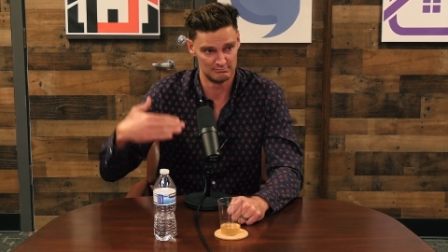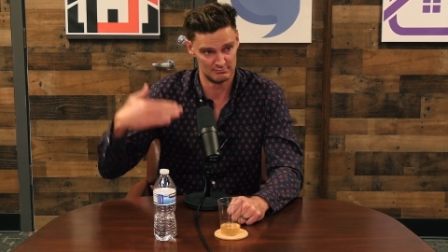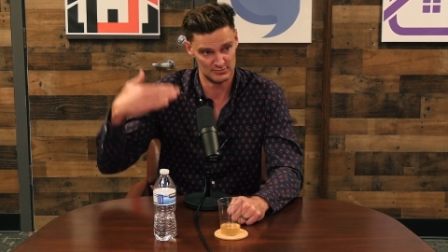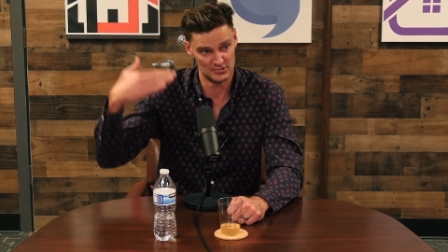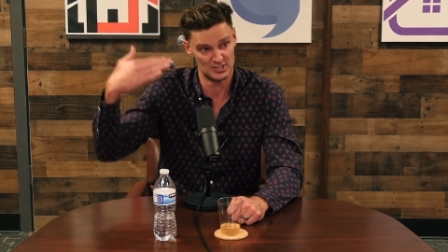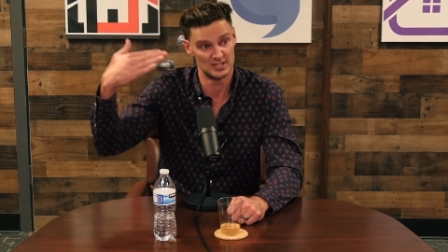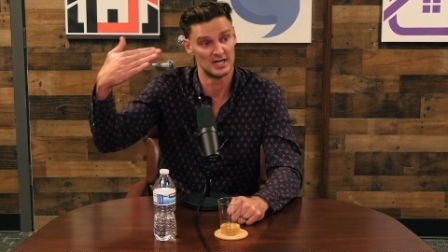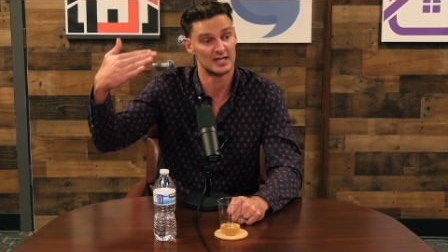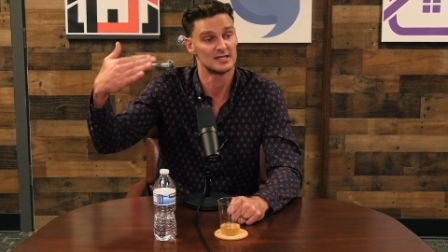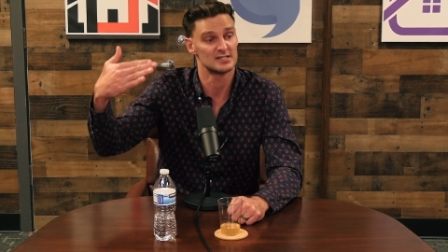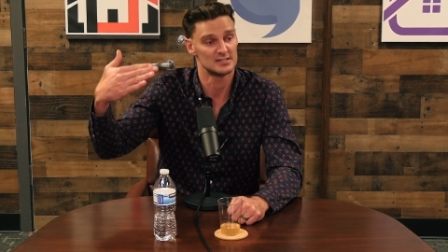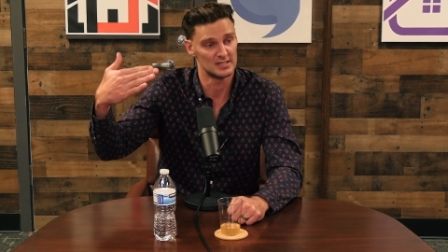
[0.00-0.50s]
to
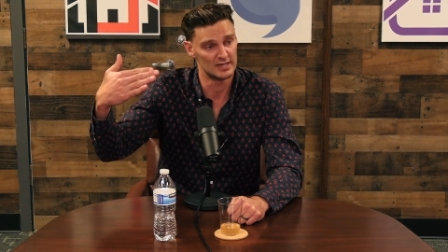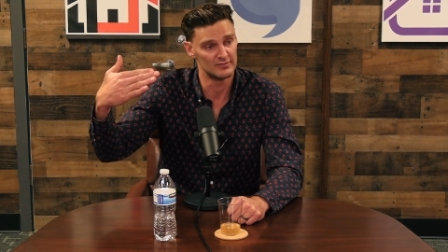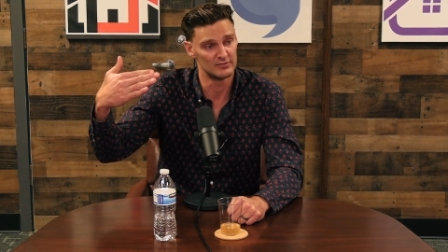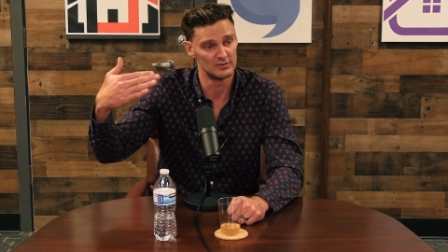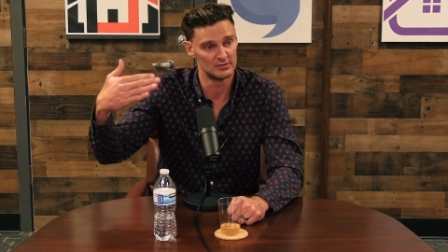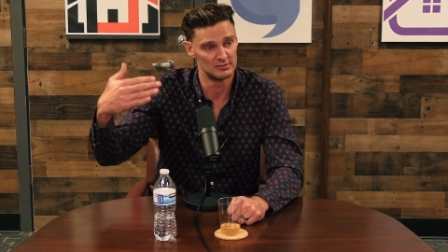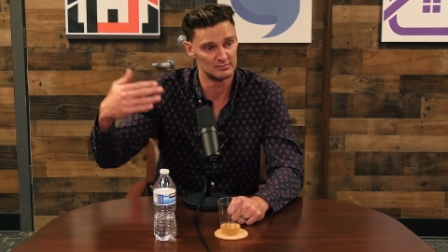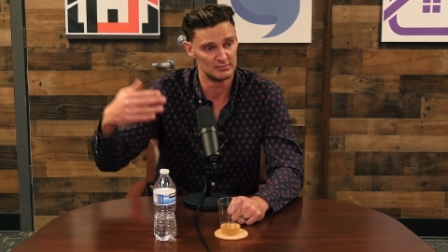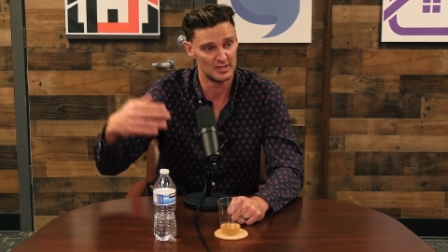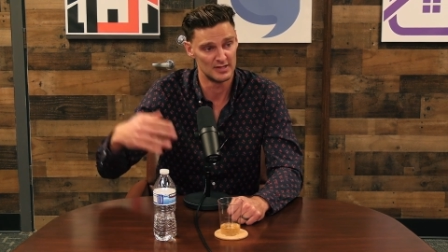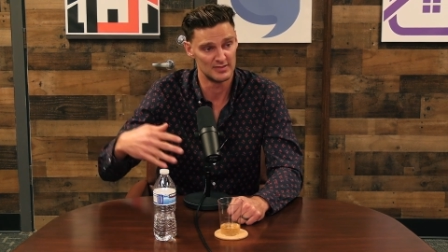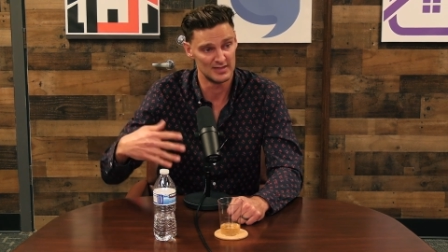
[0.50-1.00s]
the next
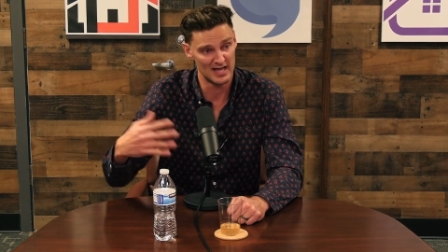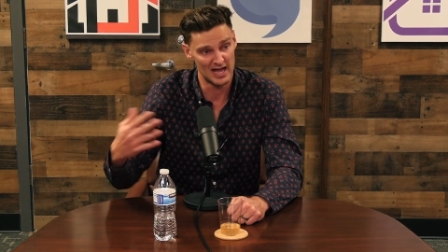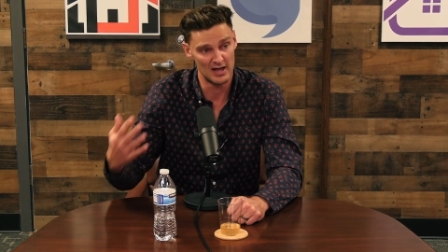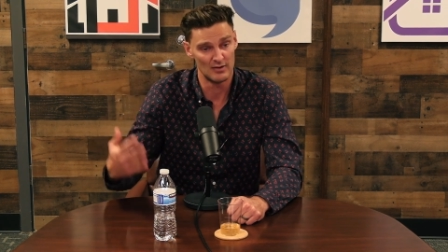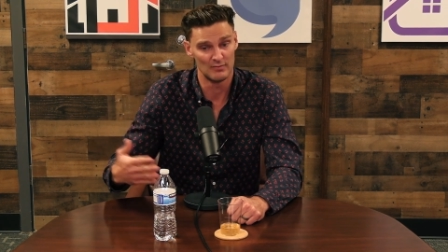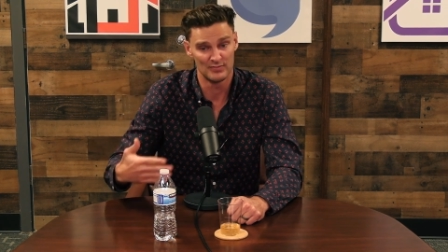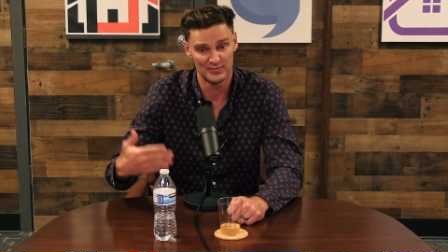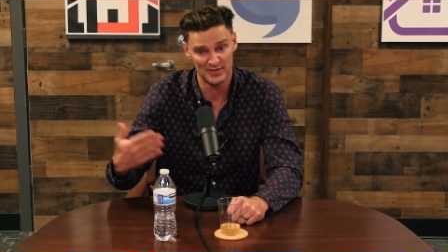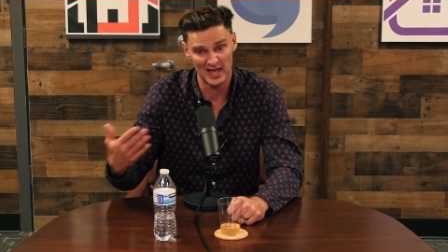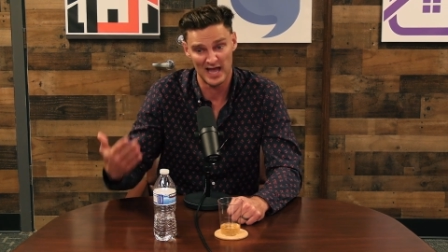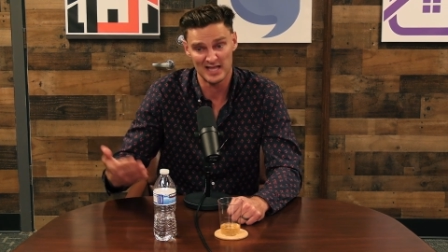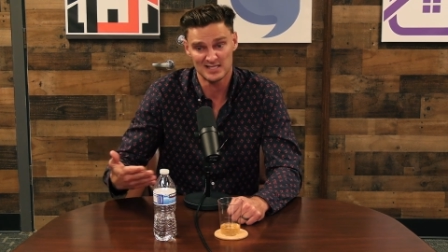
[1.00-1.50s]
level. And that
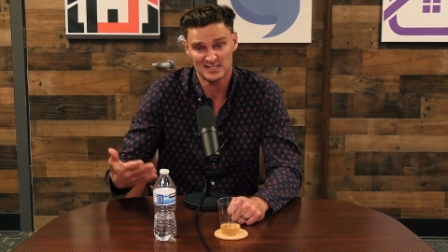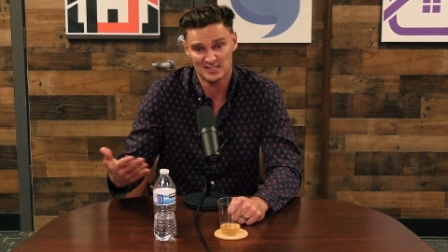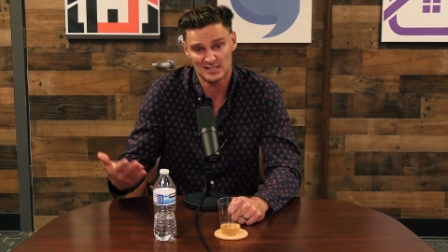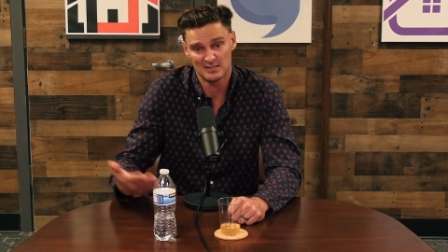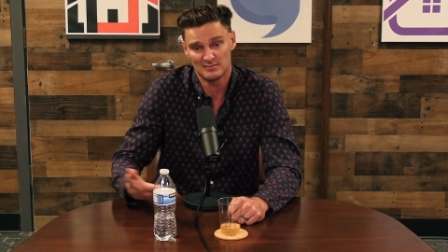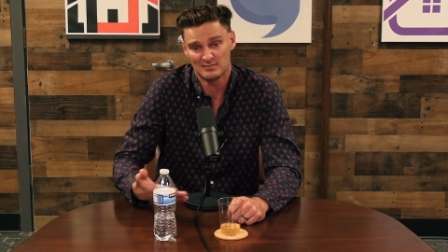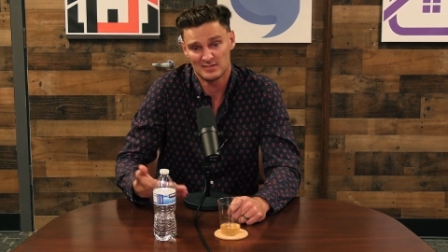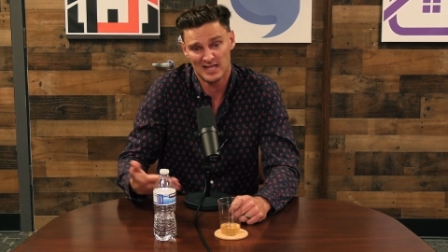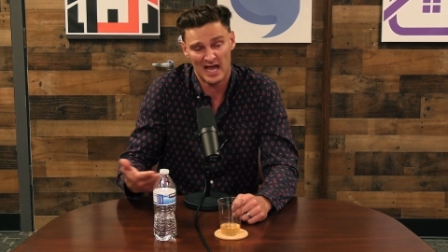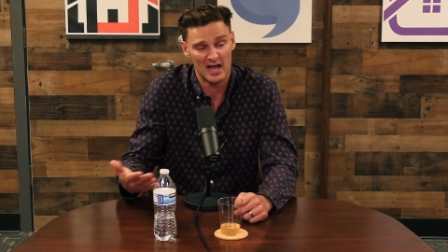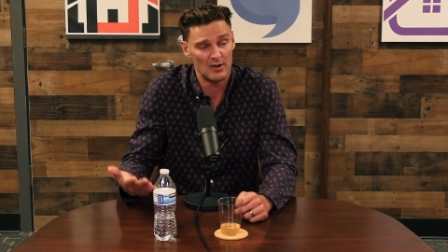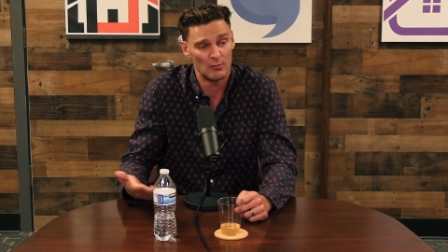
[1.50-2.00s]
that's
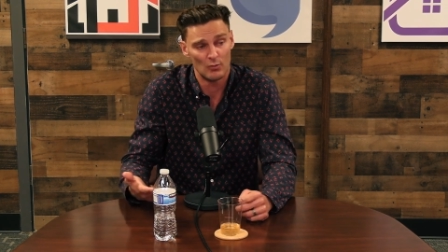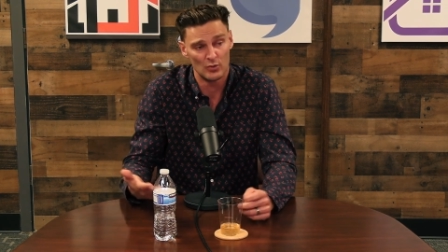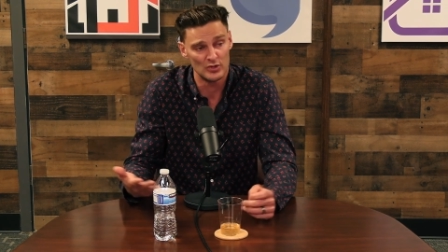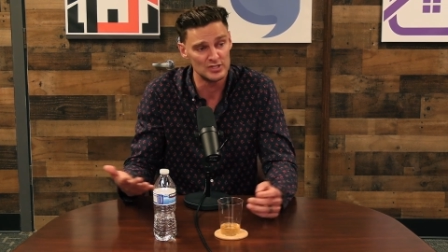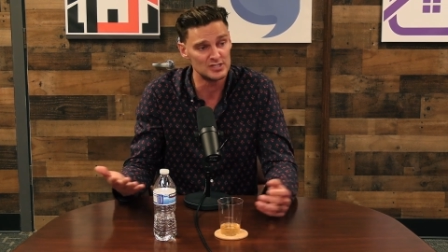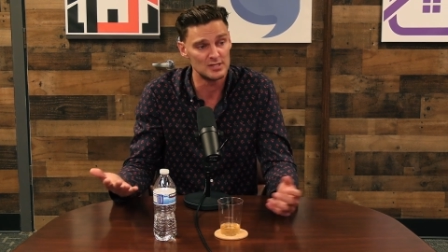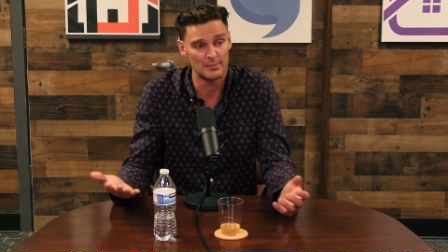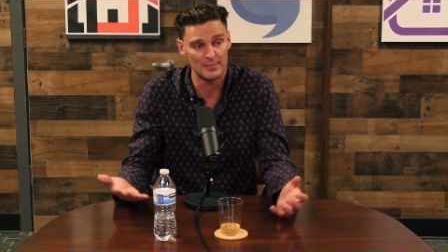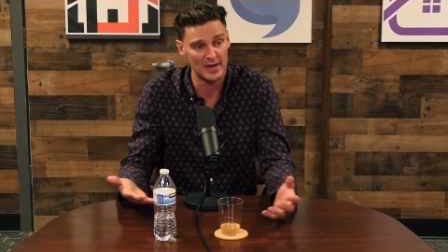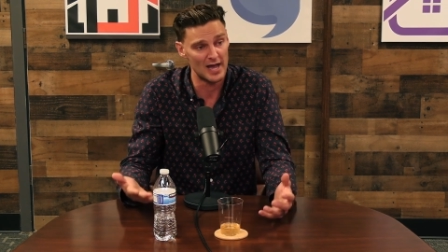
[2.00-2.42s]
that was the